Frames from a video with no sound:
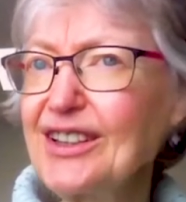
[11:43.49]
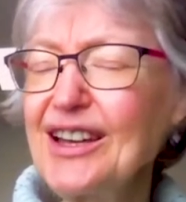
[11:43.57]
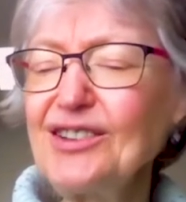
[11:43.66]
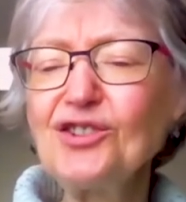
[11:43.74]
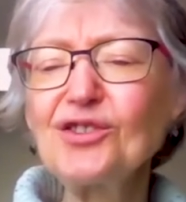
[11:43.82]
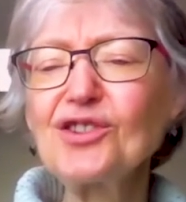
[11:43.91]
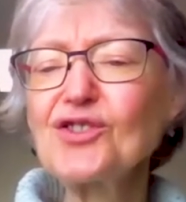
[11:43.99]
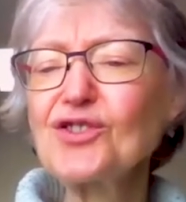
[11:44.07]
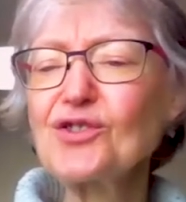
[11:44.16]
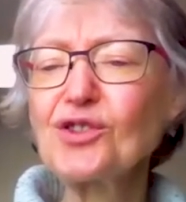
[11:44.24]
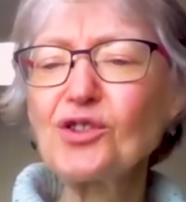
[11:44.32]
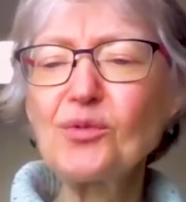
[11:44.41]
And you can
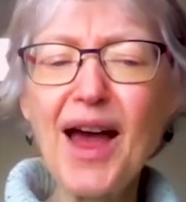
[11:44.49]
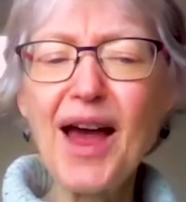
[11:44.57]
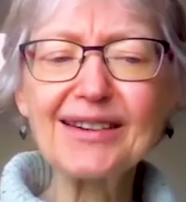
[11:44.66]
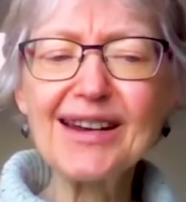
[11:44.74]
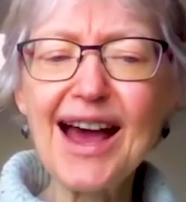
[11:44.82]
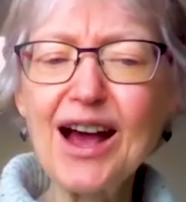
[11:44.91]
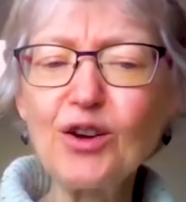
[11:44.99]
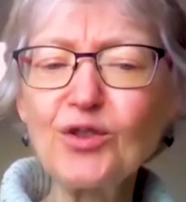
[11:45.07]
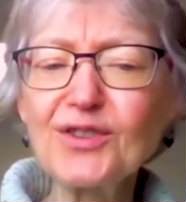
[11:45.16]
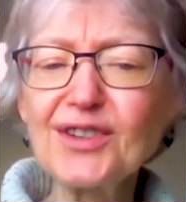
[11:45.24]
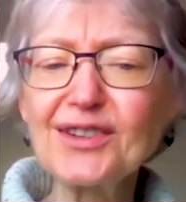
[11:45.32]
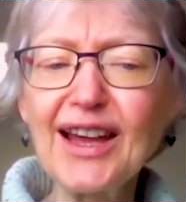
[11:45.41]
circle back to
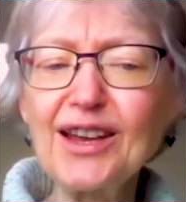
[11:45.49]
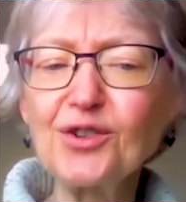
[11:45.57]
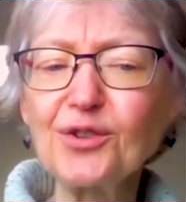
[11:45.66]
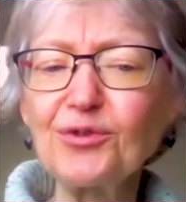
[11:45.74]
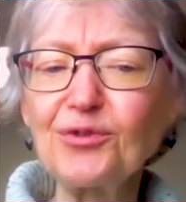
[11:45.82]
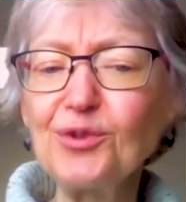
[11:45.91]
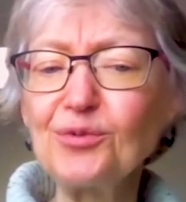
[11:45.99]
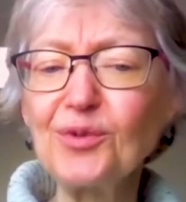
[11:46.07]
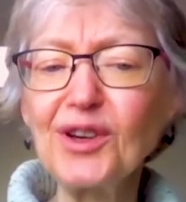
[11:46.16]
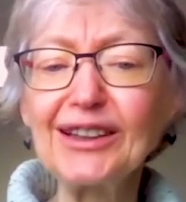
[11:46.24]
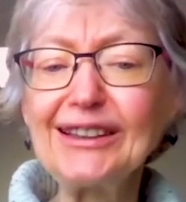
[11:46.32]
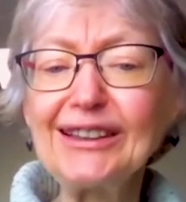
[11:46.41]
owls later if you
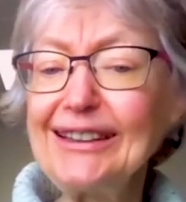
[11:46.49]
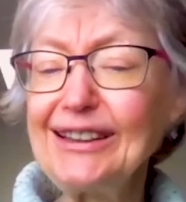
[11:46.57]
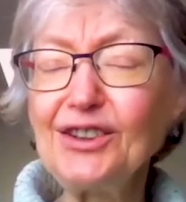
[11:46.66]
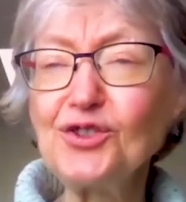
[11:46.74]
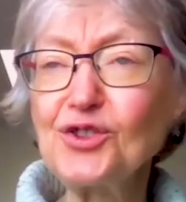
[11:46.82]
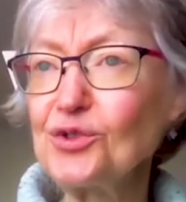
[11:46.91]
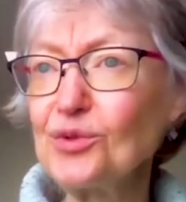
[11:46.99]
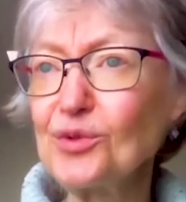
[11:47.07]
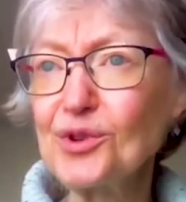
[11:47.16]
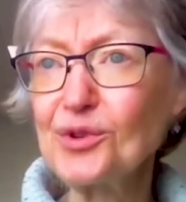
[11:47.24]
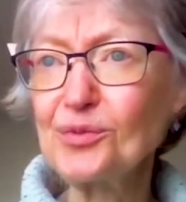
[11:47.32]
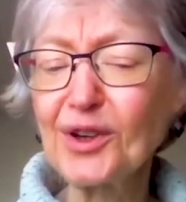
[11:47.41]
really need to
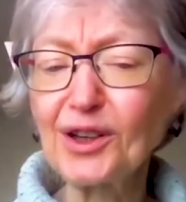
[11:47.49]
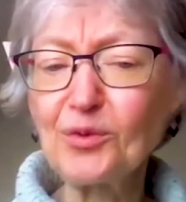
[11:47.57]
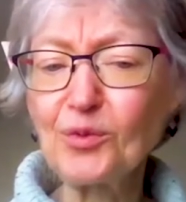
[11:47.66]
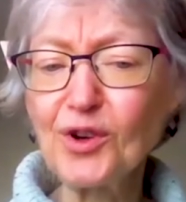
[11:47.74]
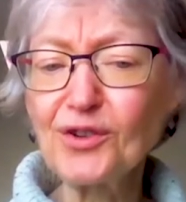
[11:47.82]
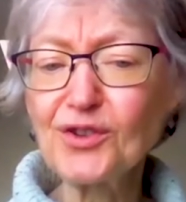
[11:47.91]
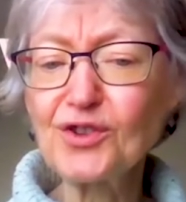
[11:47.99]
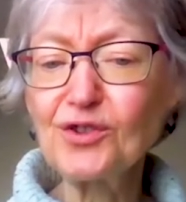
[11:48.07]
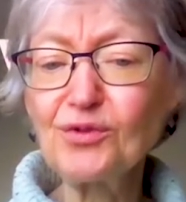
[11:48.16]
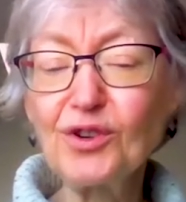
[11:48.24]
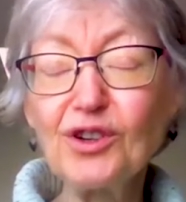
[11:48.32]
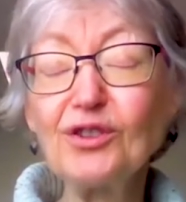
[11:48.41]
or you really want
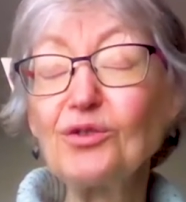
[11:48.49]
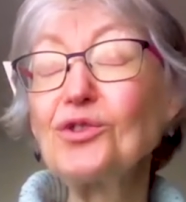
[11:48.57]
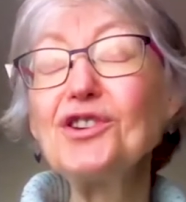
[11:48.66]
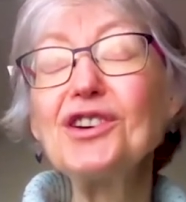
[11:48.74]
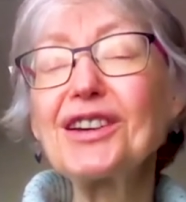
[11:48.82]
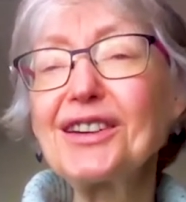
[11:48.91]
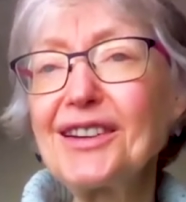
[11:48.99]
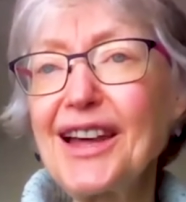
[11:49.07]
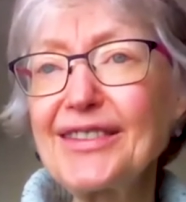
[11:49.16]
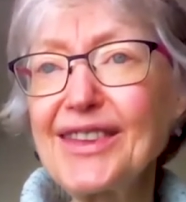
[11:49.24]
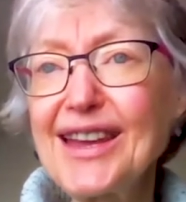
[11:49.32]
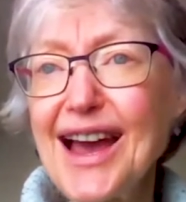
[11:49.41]
to, or you can
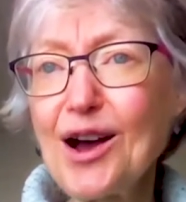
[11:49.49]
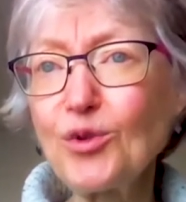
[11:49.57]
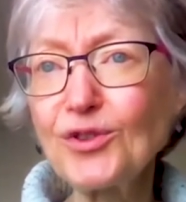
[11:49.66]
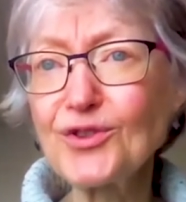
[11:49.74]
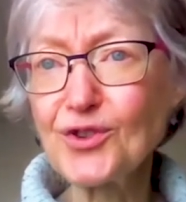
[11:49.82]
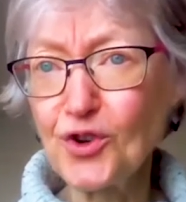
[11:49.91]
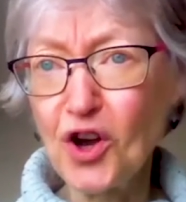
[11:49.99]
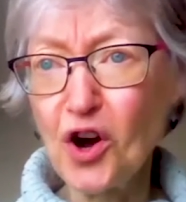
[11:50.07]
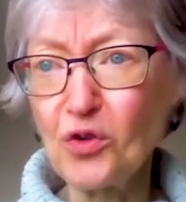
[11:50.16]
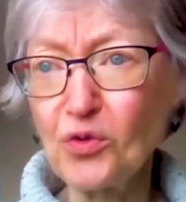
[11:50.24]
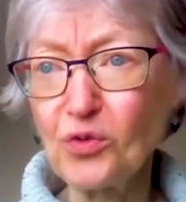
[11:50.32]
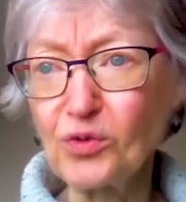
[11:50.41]
let the owls
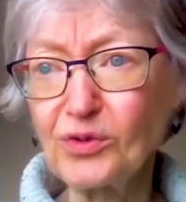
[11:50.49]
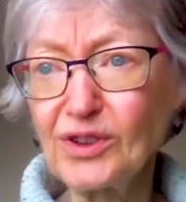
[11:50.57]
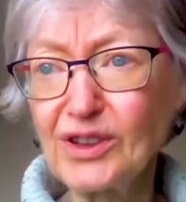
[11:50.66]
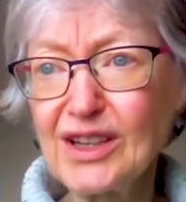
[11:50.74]
go.